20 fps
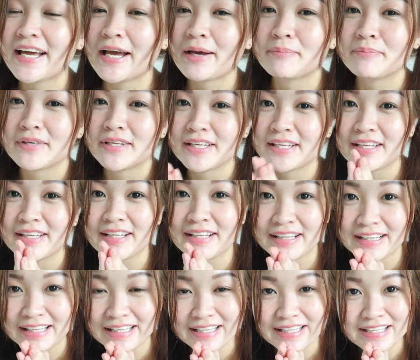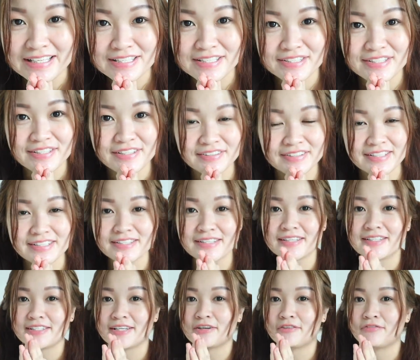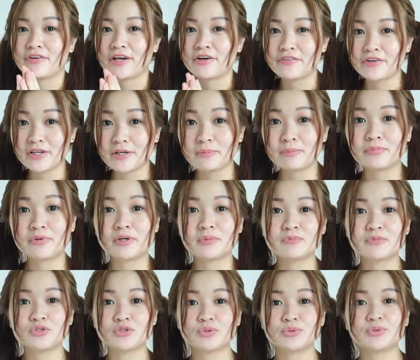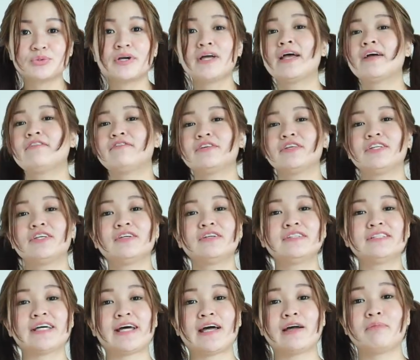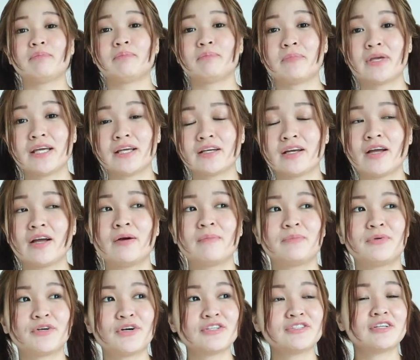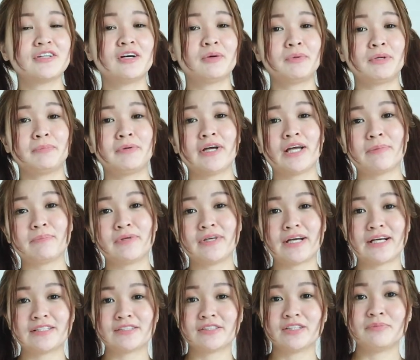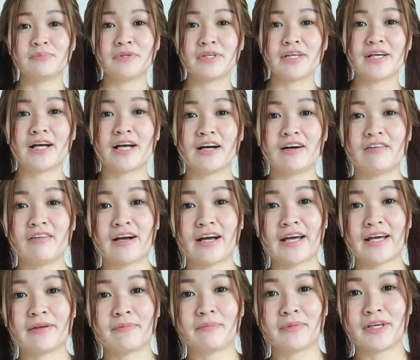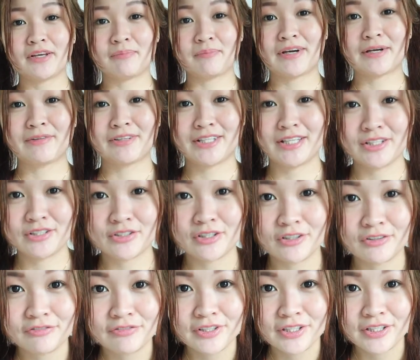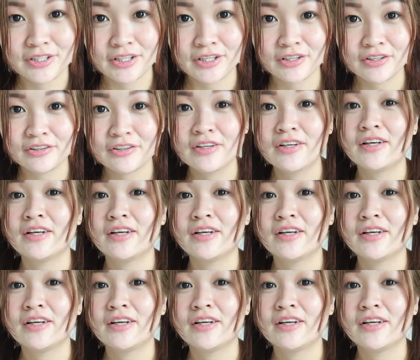I'm Elisse. So this is a very impromptu video that I make because a lot of people have been asking me how I make my TikTok video.